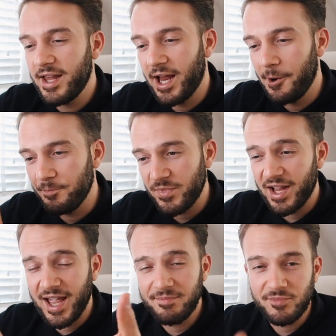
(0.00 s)
Now,
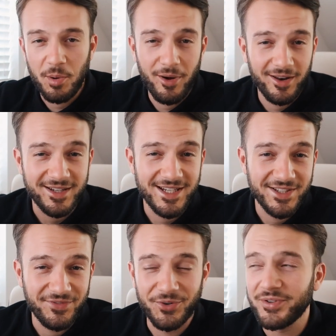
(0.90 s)
again,
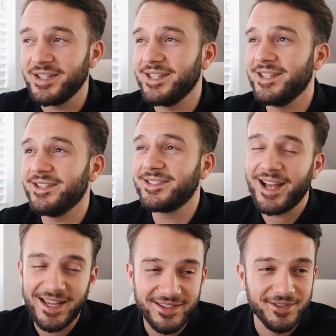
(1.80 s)
apologies for the
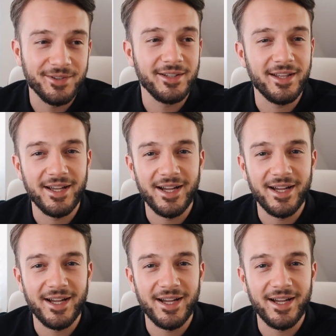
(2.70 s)
title.